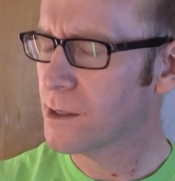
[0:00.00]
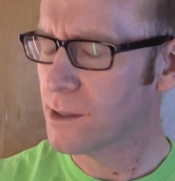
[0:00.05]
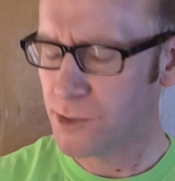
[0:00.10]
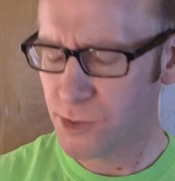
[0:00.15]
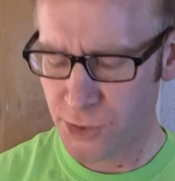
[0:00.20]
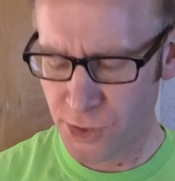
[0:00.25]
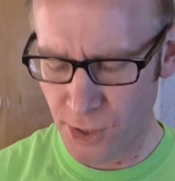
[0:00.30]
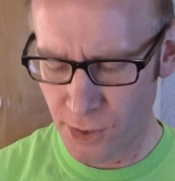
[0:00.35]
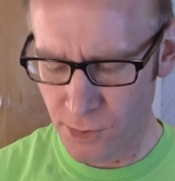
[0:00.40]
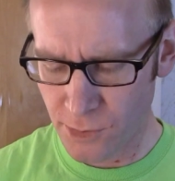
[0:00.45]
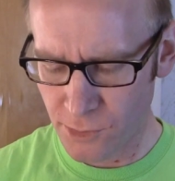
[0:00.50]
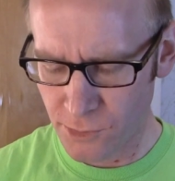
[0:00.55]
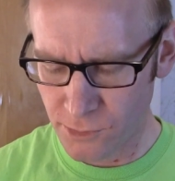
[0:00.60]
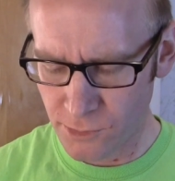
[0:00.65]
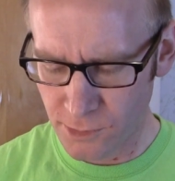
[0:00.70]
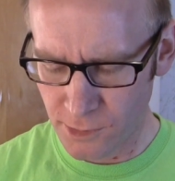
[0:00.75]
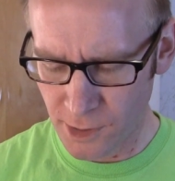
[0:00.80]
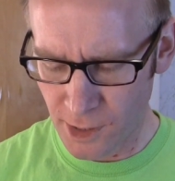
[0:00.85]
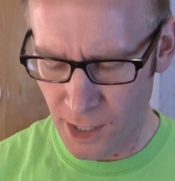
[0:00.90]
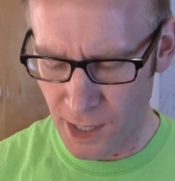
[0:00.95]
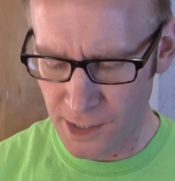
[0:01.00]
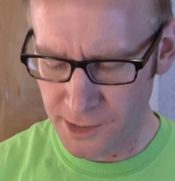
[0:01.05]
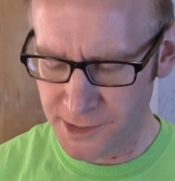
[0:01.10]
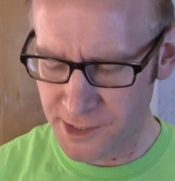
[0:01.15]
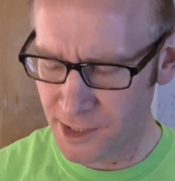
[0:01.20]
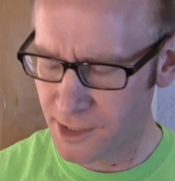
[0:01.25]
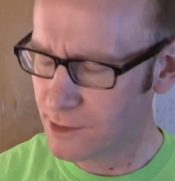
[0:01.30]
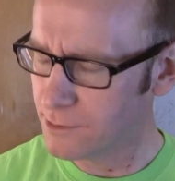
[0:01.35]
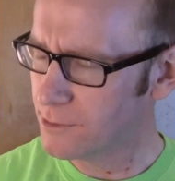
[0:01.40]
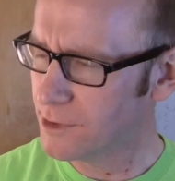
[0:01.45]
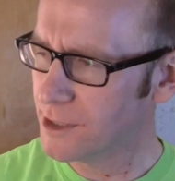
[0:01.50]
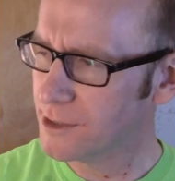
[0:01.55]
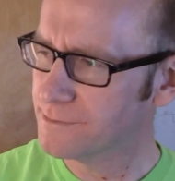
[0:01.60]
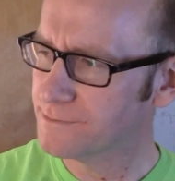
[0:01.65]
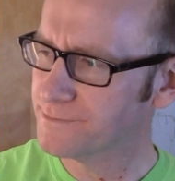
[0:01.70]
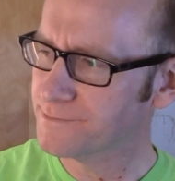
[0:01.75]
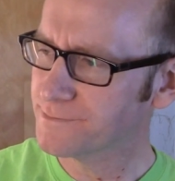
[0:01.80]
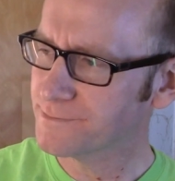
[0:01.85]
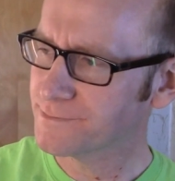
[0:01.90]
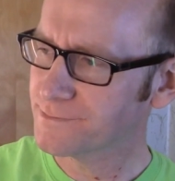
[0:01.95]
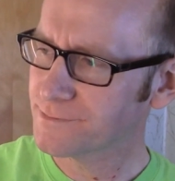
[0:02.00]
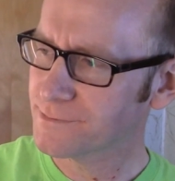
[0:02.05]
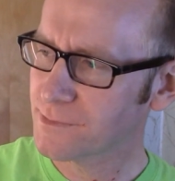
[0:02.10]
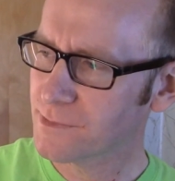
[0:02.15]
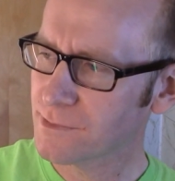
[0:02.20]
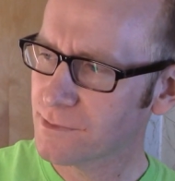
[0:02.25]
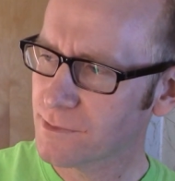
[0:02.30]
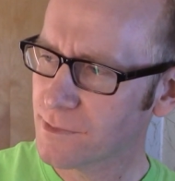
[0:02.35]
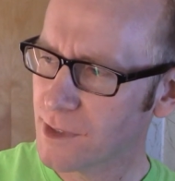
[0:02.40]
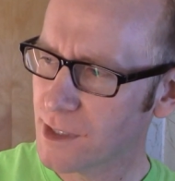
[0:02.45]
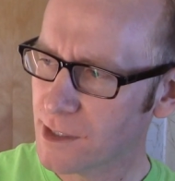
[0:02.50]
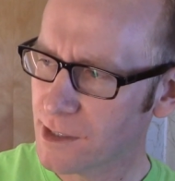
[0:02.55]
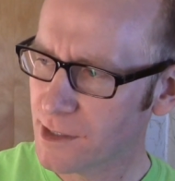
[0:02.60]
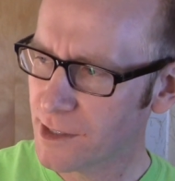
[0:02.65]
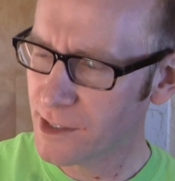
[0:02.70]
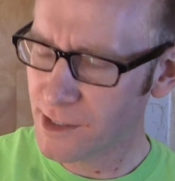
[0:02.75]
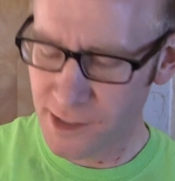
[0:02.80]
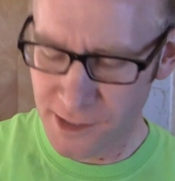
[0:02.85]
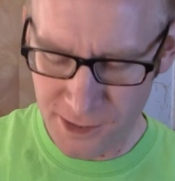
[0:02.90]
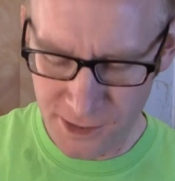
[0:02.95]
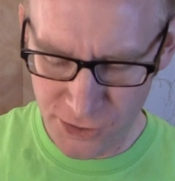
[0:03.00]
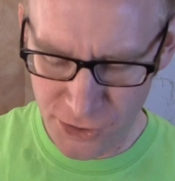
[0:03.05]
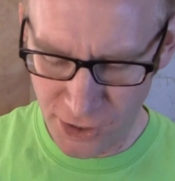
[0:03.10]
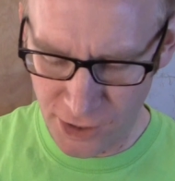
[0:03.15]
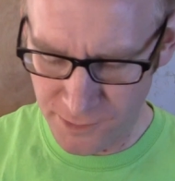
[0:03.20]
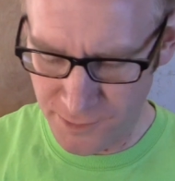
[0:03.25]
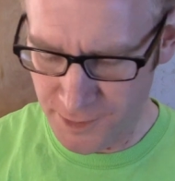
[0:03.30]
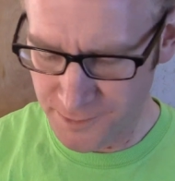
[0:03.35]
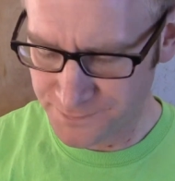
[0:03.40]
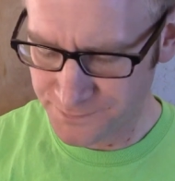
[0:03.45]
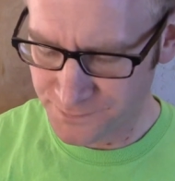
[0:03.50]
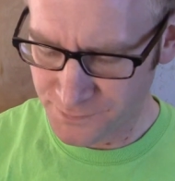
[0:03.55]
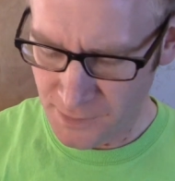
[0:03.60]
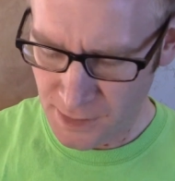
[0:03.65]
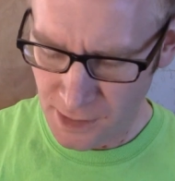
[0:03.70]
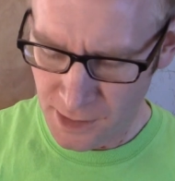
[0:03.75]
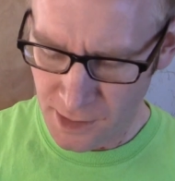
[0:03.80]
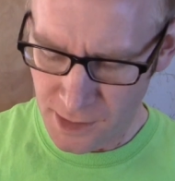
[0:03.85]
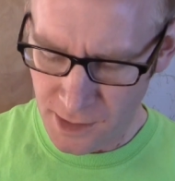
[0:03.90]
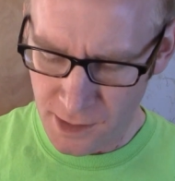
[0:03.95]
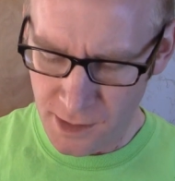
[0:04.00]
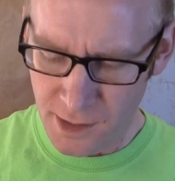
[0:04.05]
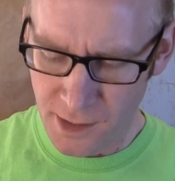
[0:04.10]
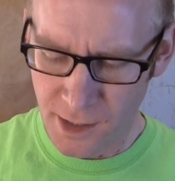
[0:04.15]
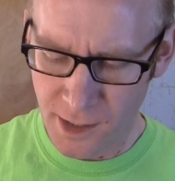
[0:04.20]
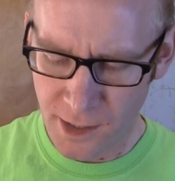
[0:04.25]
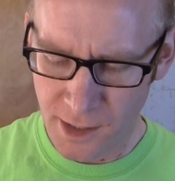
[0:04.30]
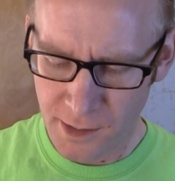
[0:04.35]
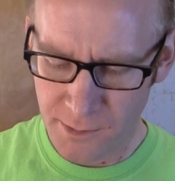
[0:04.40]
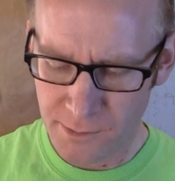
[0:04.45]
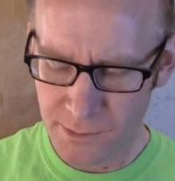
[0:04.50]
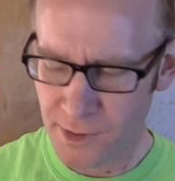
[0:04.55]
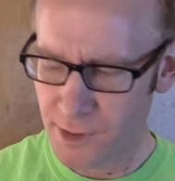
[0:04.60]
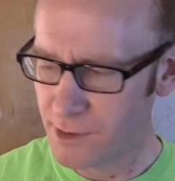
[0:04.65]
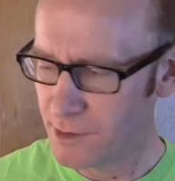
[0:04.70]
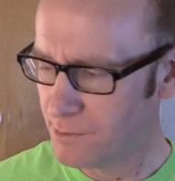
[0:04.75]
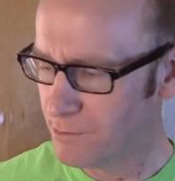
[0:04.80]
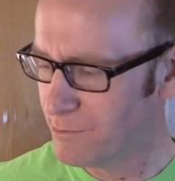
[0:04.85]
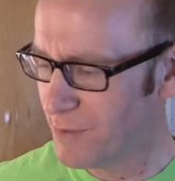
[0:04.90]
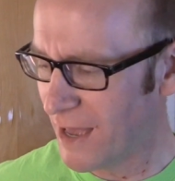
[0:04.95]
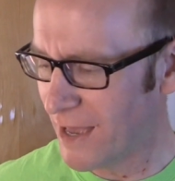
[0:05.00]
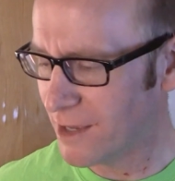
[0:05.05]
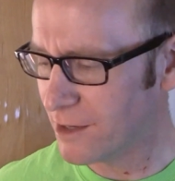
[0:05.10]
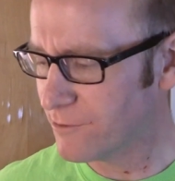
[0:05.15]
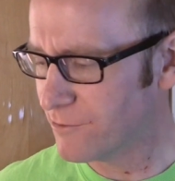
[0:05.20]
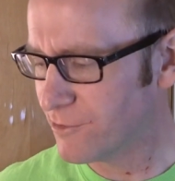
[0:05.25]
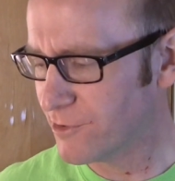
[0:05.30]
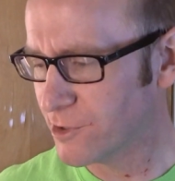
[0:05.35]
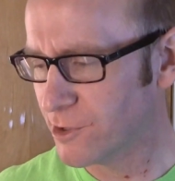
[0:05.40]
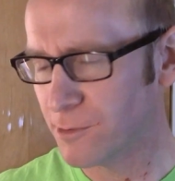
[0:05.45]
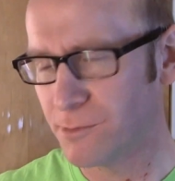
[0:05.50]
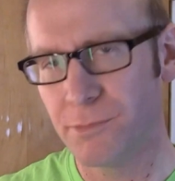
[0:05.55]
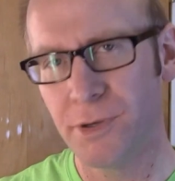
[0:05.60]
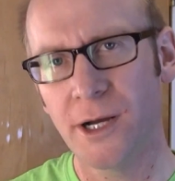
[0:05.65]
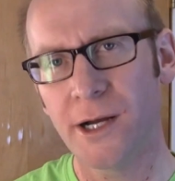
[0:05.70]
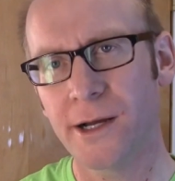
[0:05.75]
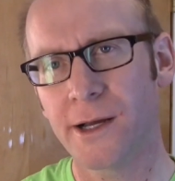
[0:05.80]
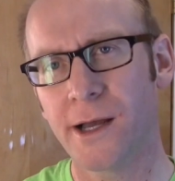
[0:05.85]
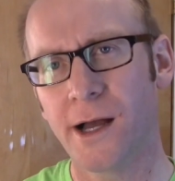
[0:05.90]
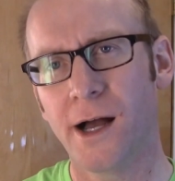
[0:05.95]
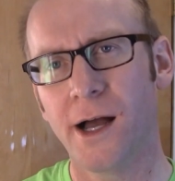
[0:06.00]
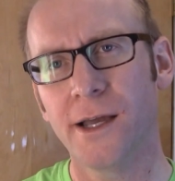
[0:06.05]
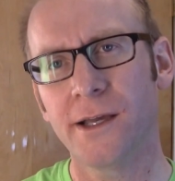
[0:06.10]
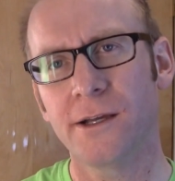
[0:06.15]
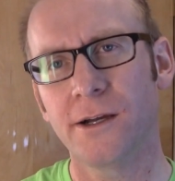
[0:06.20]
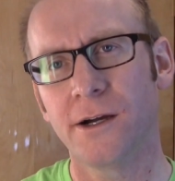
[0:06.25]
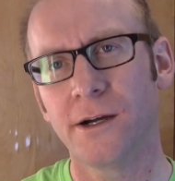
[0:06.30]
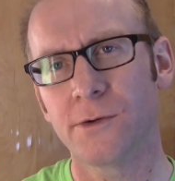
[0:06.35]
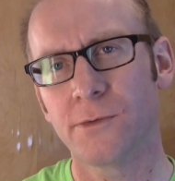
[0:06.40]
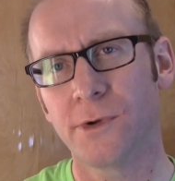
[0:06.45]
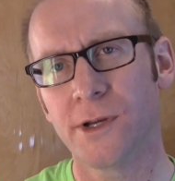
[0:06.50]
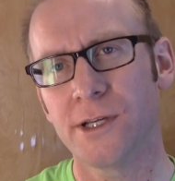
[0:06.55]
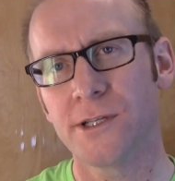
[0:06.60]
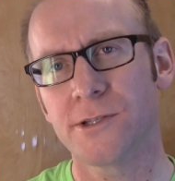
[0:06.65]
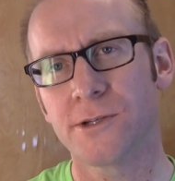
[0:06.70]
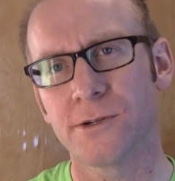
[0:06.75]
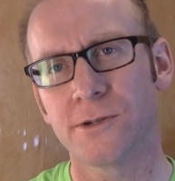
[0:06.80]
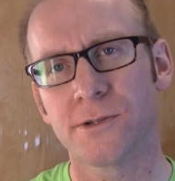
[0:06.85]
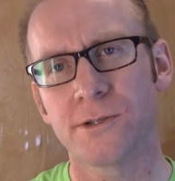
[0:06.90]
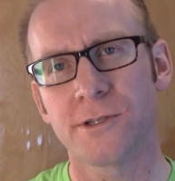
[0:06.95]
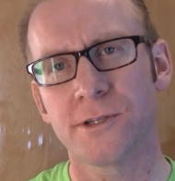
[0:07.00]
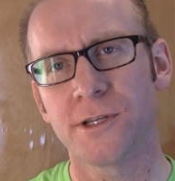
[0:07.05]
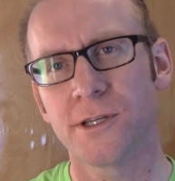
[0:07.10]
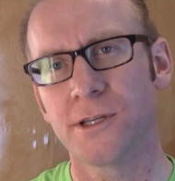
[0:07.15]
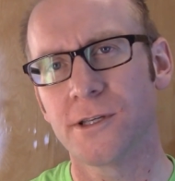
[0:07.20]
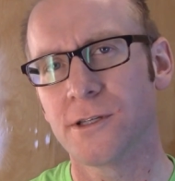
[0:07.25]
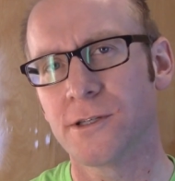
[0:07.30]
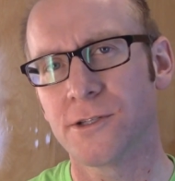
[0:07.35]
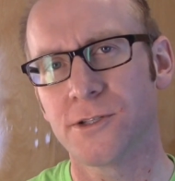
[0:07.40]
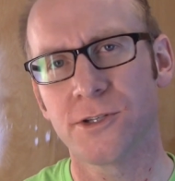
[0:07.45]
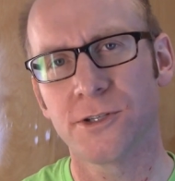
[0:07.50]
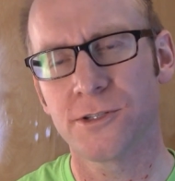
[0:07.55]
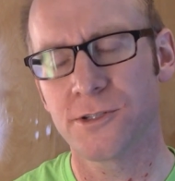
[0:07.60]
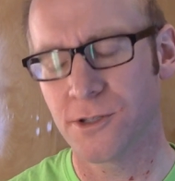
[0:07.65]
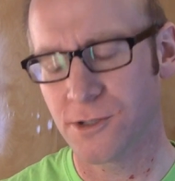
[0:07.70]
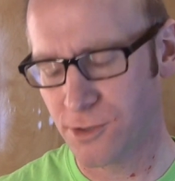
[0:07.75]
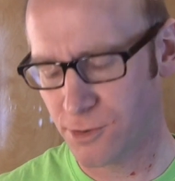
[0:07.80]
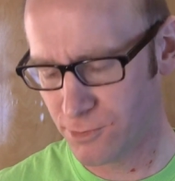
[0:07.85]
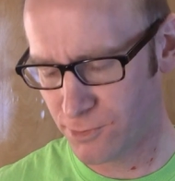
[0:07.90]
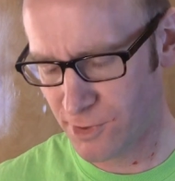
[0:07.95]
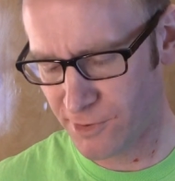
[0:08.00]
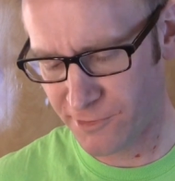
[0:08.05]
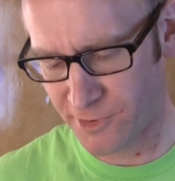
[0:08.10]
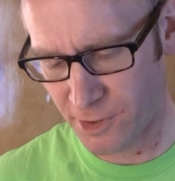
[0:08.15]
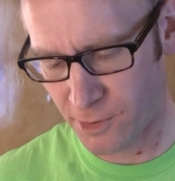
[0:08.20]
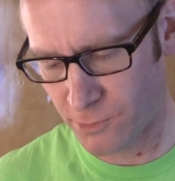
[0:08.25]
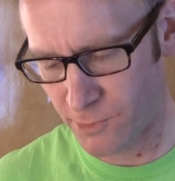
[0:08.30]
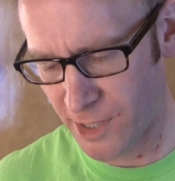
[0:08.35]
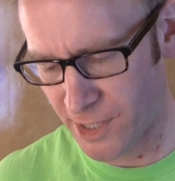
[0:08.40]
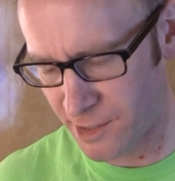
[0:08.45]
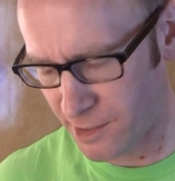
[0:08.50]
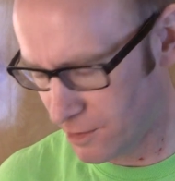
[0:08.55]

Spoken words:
So I'll tell you what, ladies and gentlemen, bang for your buck. Ikon razors is just a terrific way to